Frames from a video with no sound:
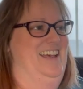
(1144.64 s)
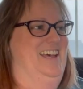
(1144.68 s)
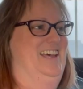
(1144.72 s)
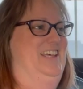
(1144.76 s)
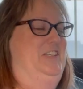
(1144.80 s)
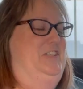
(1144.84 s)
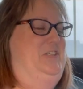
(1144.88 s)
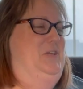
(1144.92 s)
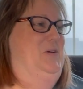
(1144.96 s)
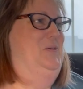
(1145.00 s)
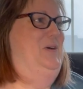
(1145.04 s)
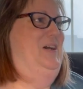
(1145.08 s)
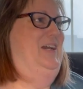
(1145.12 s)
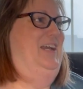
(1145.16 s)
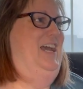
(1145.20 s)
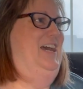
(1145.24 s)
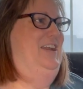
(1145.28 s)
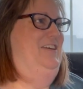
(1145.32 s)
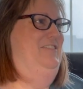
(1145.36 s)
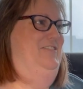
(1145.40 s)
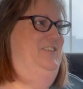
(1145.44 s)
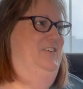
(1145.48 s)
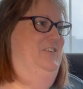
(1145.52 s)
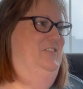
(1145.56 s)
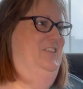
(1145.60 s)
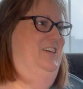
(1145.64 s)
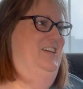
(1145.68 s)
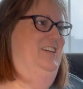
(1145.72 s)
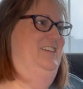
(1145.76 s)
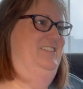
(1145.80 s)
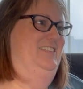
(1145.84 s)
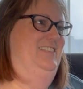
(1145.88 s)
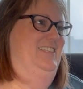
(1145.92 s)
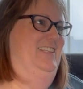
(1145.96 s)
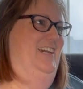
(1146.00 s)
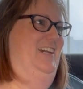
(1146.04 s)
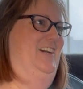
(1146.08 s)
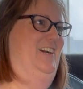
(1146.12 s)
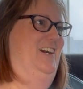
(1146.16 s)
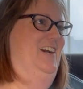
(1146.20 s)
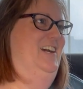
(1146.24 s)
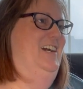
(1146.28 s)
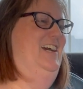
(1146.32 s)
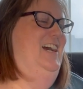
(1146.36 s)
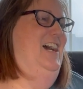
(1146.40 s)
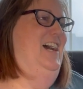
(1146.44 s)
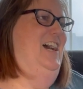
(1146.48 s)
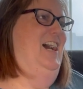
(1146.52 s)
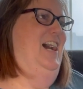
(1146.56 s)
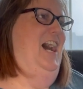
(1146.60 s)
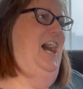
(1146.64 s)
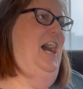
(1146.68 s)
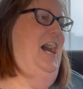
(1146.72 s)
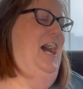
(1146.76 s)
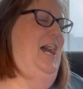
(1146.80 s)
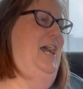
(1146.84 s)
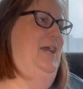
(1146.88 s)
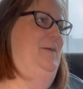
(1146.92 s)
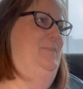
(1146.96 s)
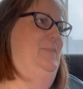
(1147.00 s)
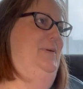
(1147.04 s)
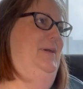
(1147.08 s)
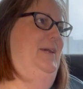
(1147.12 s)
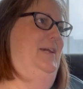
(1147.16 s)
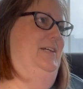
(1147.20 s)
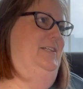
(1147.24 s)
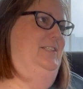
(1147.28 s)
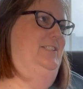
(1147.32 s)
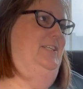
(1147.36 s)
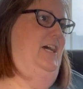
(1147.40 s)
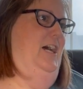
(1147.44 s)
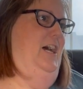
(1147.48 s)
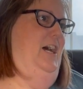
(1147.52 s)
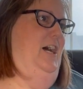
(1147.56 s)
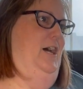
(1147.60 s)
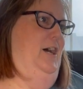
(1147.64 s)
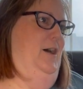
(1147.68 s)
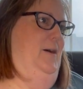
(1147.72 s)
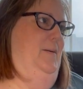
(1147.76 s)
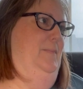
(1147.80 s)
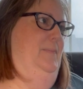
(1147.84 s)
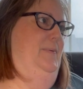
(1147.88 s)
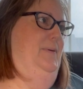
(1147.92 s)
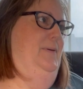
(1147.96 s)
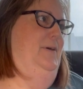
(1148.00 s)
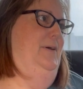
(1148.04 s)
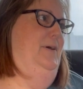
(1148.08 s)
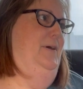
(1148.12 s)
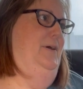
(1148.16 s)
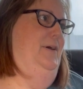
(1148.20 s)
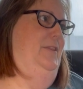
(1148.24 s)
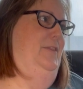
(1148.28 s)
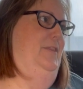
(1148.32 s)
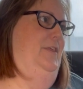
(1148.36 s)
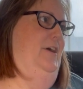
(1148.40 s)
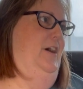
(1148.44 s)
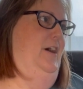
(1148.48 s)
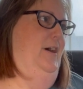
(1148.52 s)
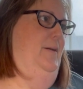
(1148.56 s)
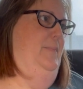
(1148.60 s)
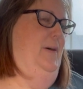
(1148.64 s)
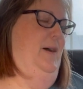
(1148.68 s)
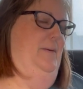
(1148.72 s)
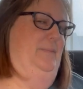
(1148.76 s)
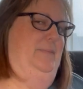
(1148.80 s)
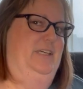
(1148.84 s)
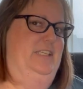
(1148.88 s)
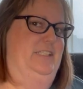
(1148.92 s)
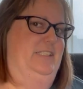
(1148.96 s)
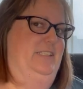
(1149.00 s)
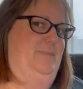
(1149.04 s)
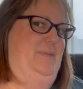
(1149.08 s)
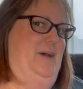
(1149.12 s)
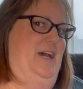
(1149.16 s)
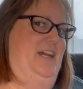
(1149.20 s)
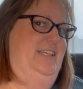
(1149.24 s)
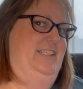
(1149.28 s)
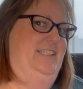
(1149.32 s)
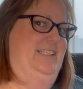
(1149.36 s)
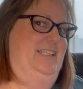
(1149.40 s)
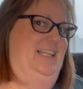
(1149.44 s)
So I got a few things there. I picked up the pumpkin spice